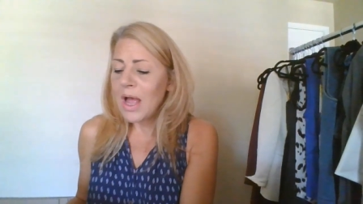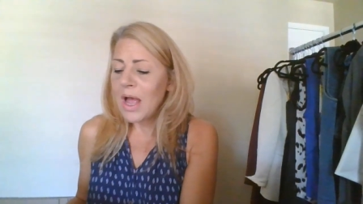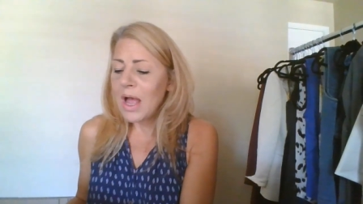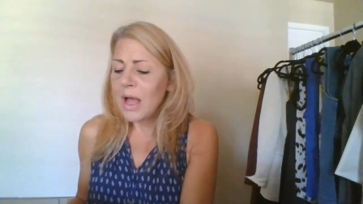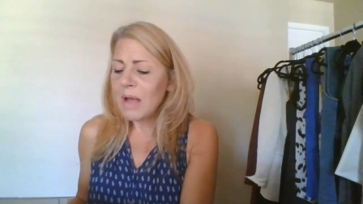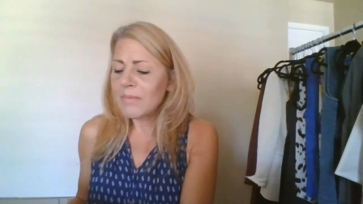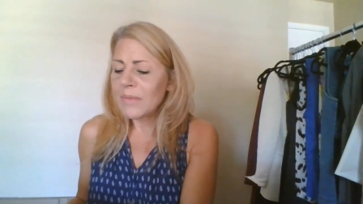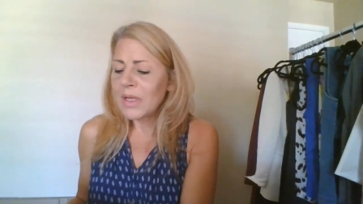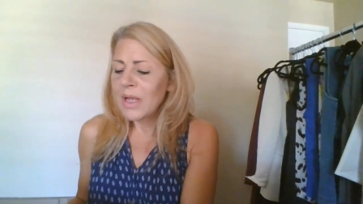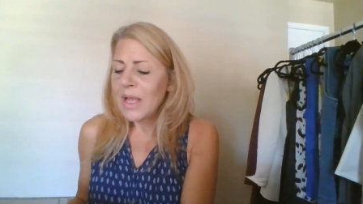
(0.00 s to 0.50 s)

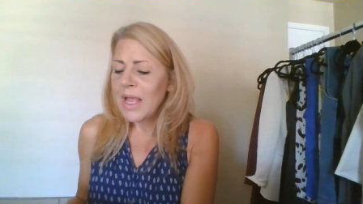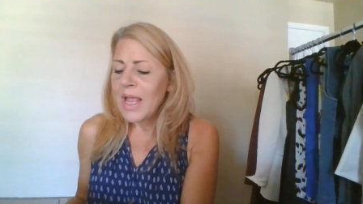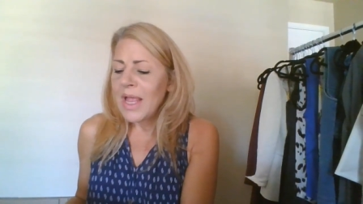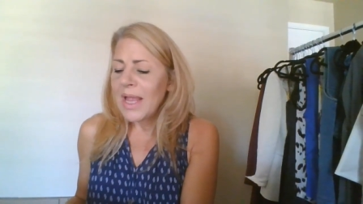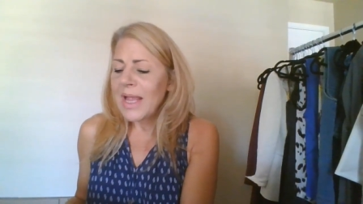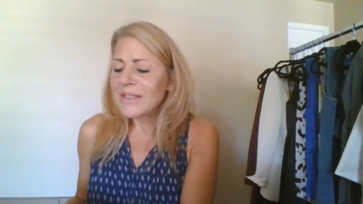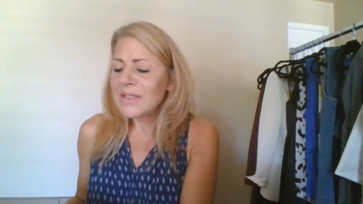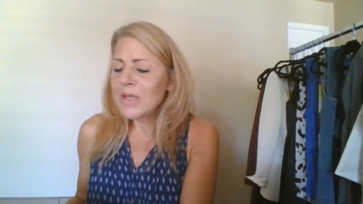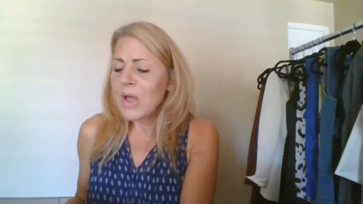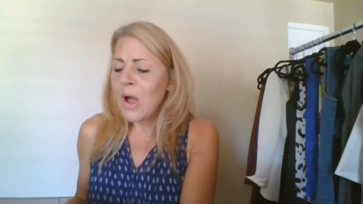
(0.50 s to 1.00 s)
um,
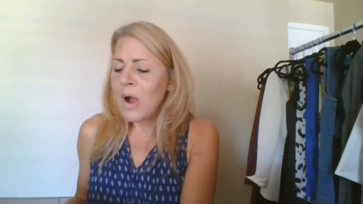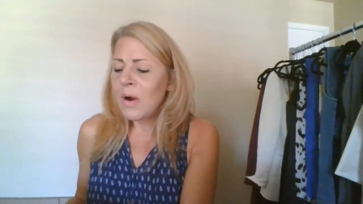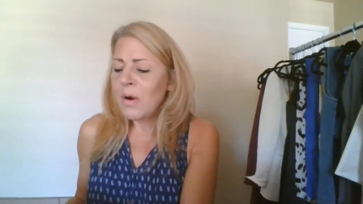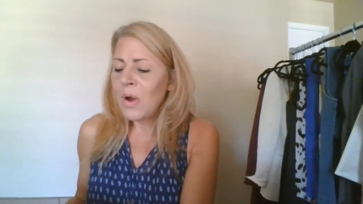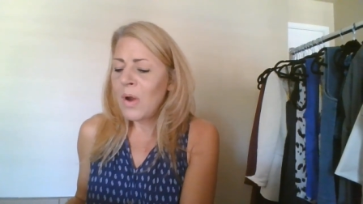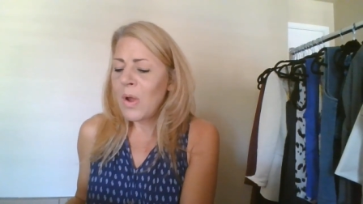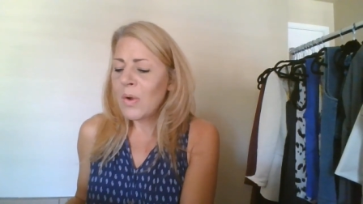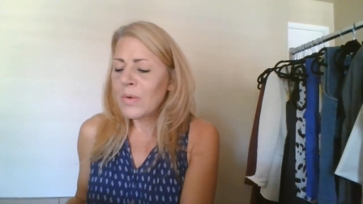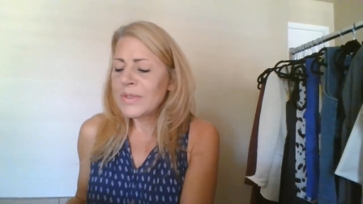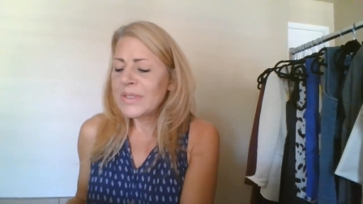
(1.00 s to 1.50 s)
it's
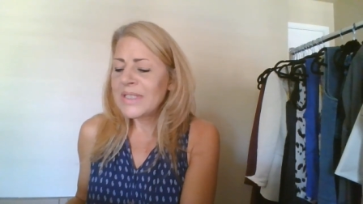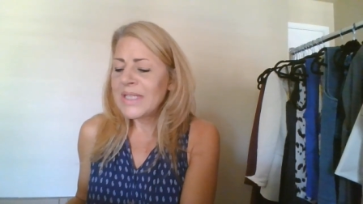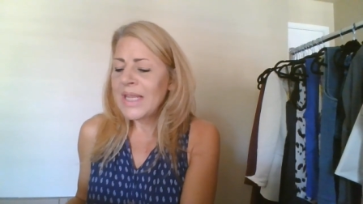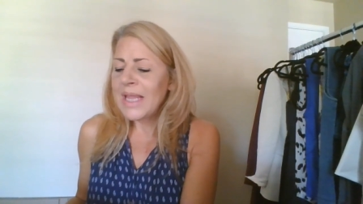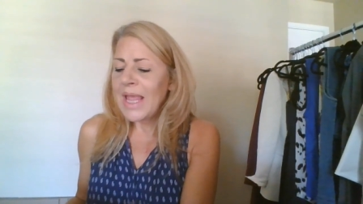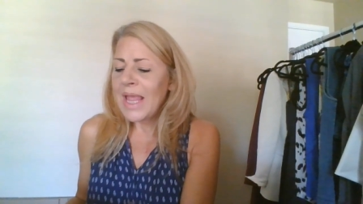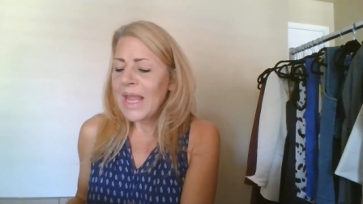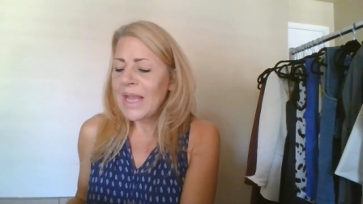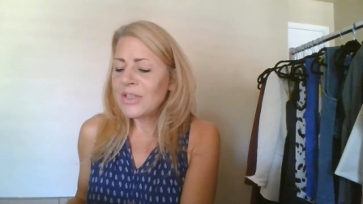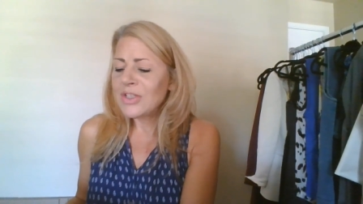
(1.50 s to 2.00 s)
R O
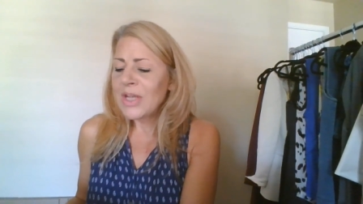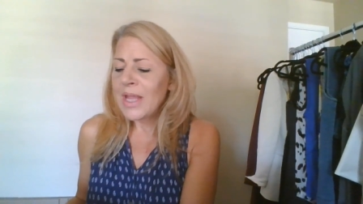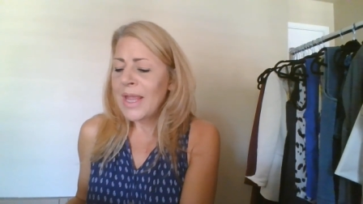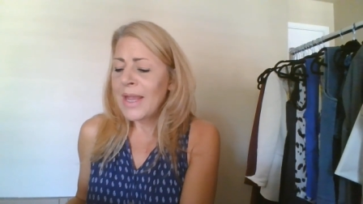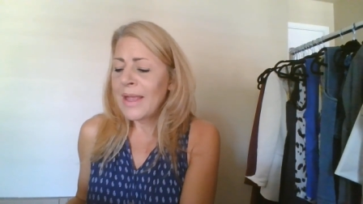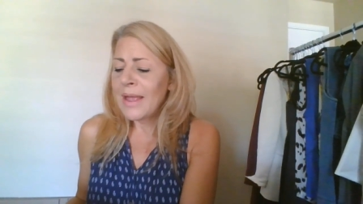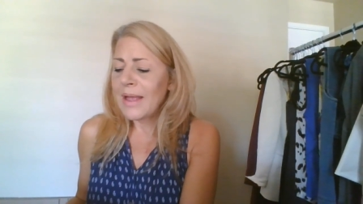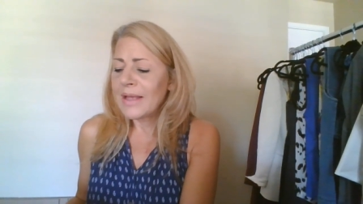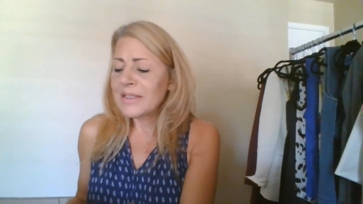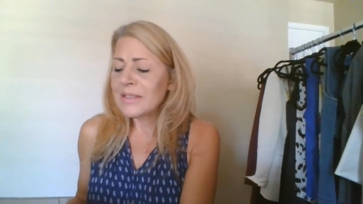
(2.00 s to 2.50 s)
C H
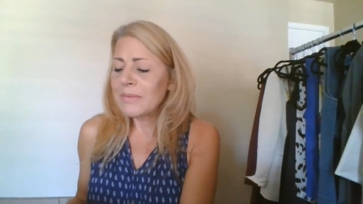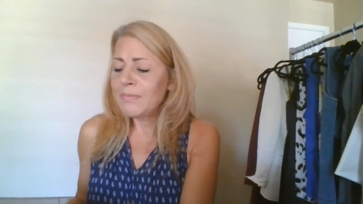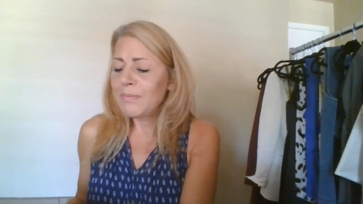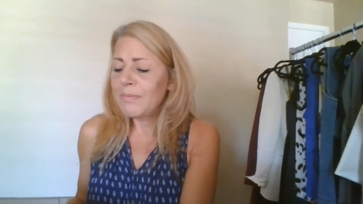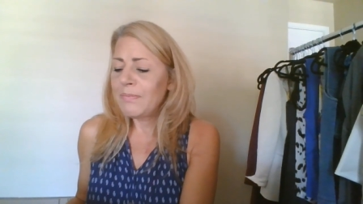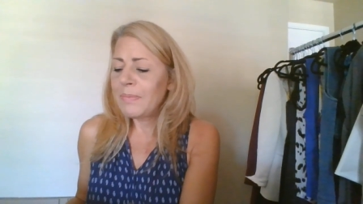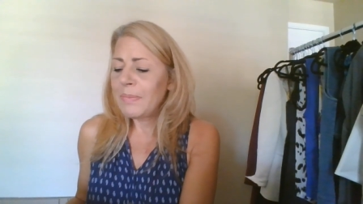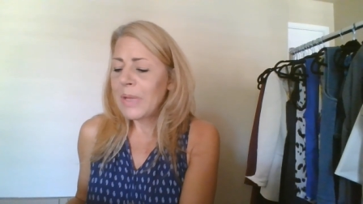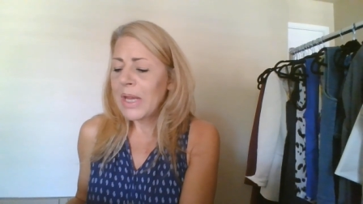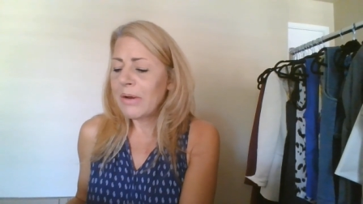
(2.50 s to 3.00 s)
A S,
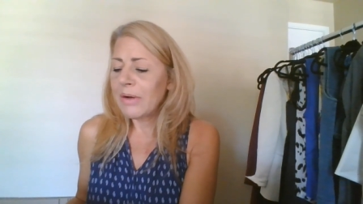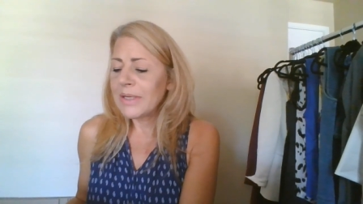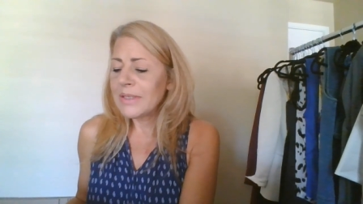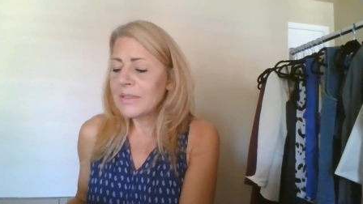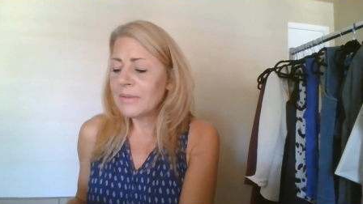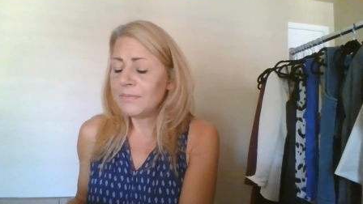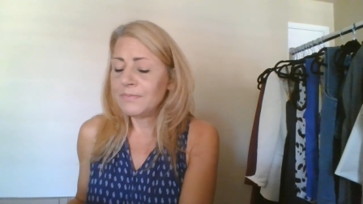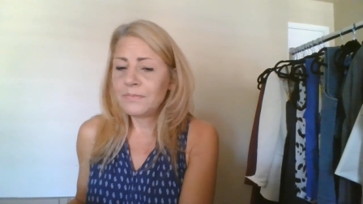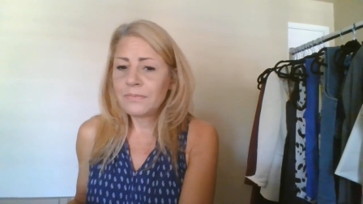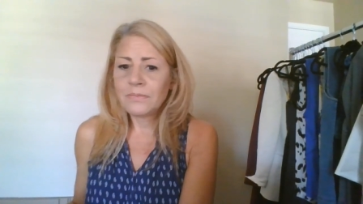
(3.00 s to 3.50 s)

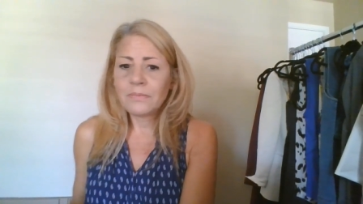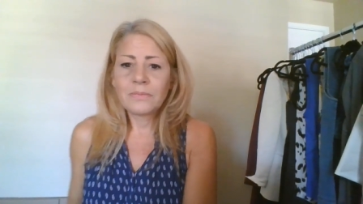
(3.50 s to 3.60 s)
Paris.